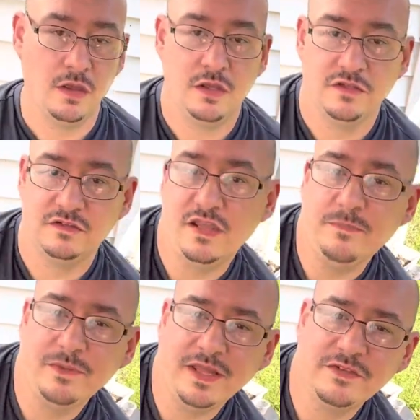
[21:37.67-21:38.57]
Snake
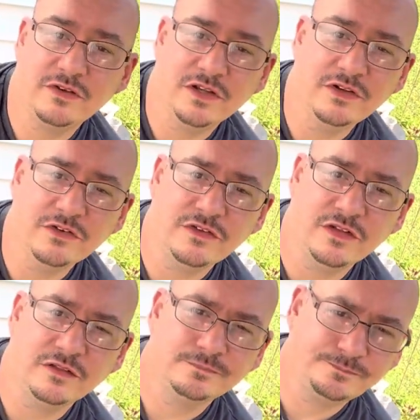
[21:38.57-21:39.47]
plants are interesting.
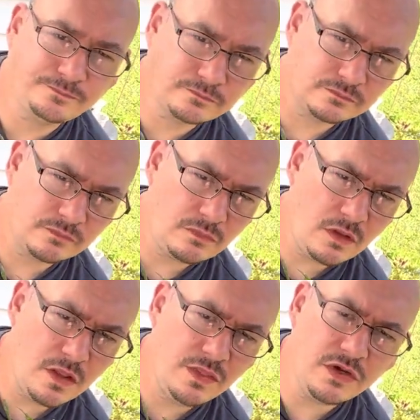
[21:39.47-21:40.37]

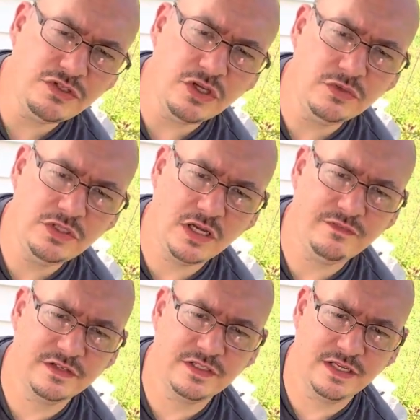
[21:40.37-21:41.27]
They're so tough
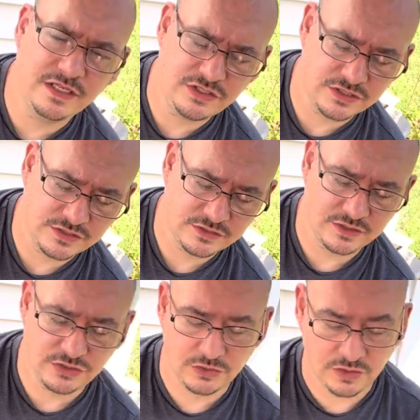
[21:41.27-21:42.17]
and tenacious
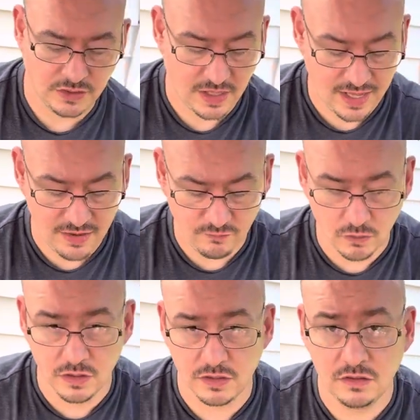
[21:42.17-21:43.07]
that you can have
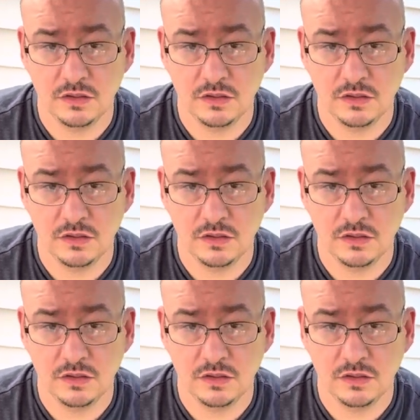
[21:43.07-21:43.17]
one